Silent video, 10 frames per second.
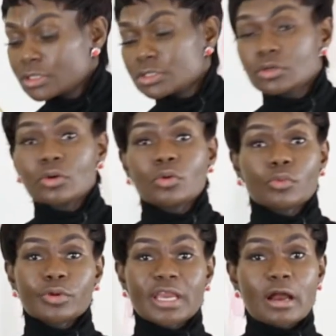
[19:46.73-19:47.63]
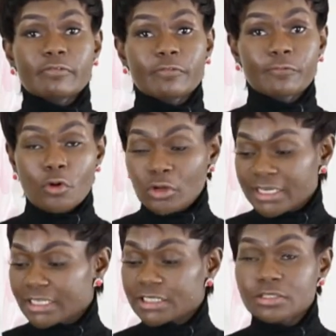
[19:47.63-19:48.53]
So we have 4
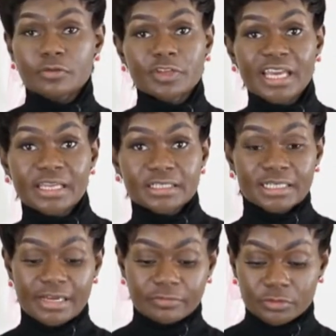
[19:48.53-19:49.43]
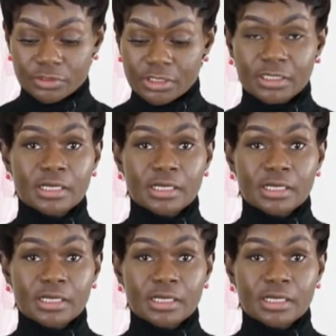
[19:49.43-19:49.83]
layers of cake leveled.